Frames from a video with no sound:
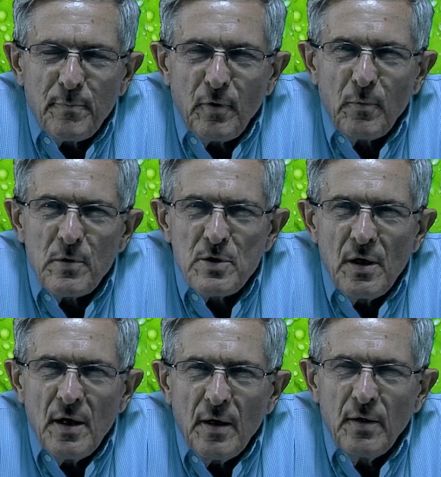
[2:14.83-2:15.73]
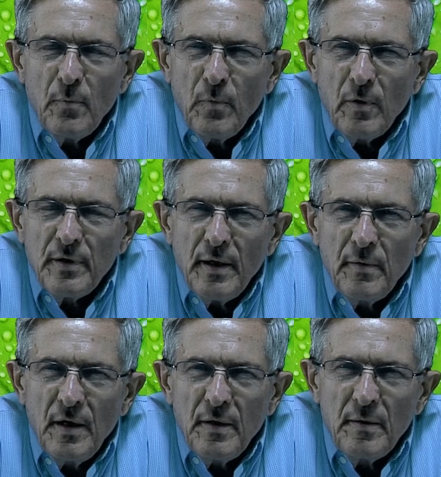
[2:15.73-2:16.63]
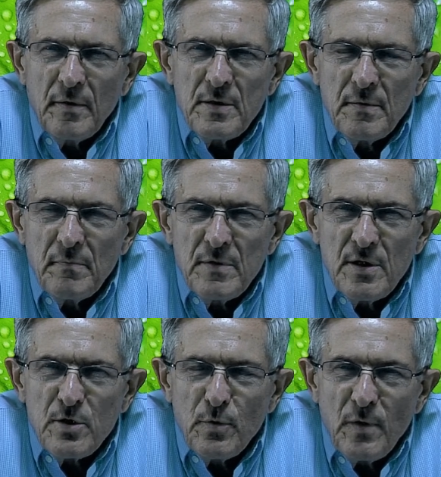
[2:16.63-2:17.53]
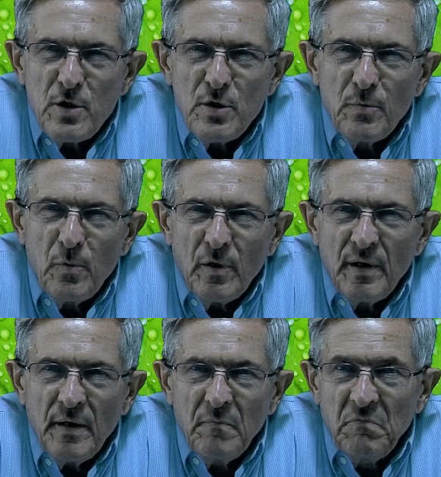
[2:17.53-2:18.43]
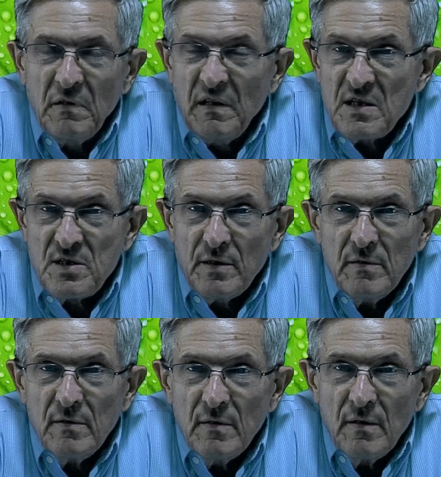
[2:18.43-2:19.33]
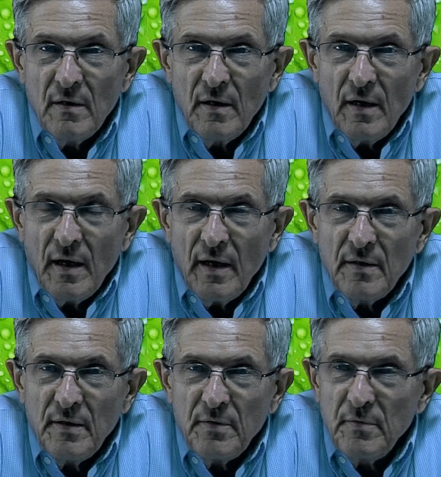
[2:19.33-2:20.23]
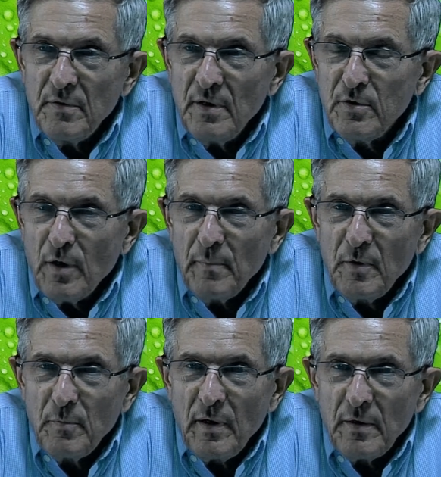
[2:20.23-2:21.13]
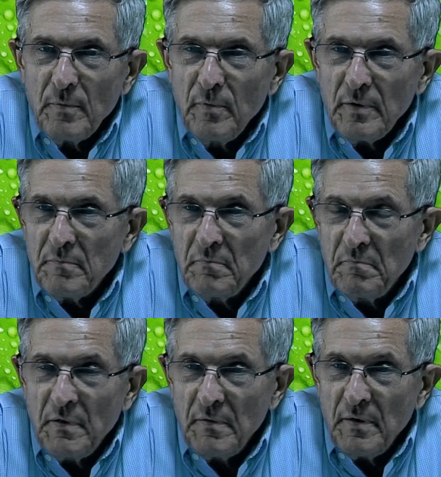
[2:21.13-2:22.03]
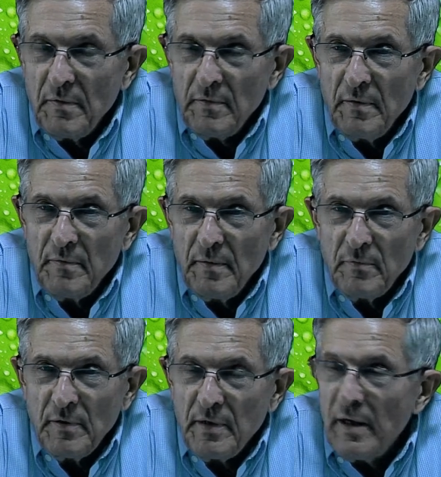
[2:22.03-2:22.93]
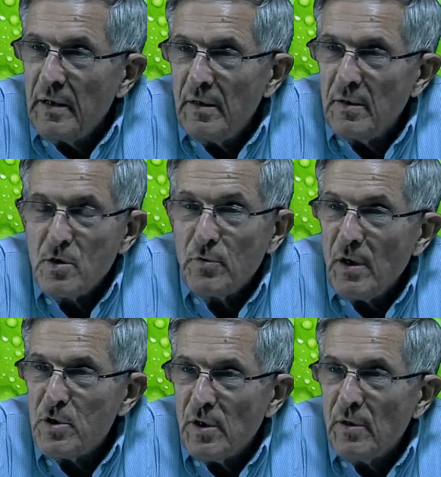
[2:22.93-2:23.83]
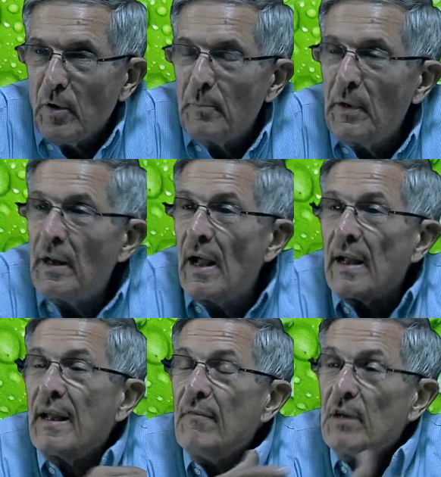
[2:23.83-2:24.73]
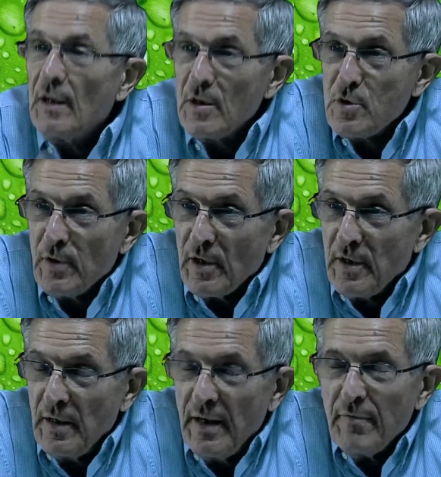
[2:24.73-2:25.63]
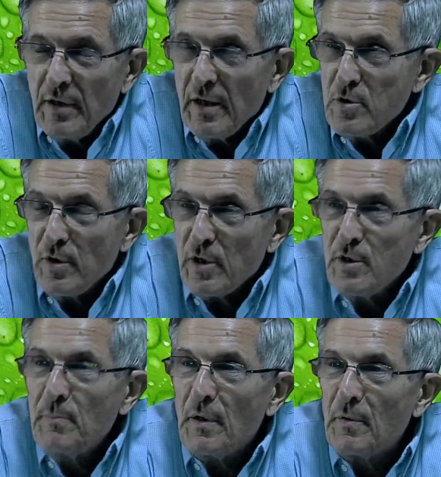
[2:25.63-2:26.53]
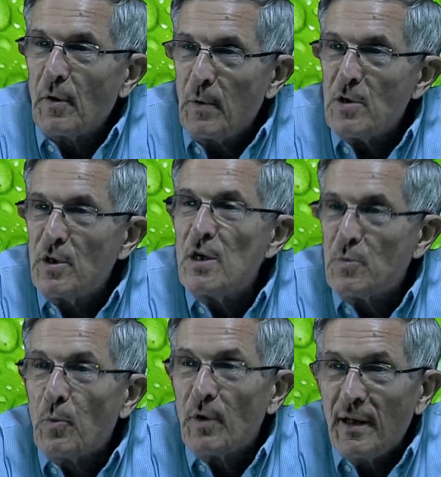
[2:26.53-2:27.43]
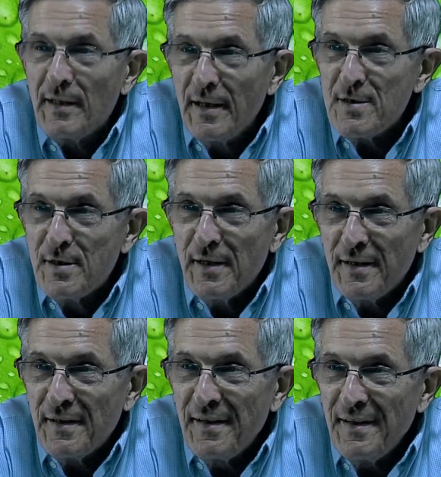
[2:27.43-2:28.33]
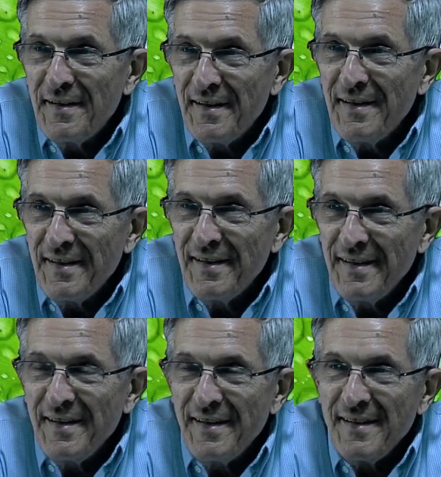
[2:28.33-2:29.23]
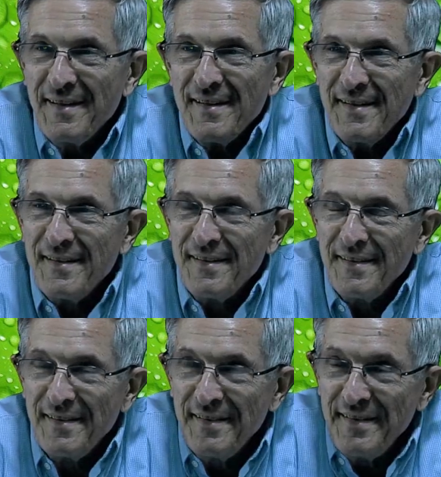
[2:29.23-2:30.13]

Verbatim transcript: or weren't they in a situation where they listened and determined whether what they were taking instruction or given instruction, but the question is, were they listening? Yeah, well, but the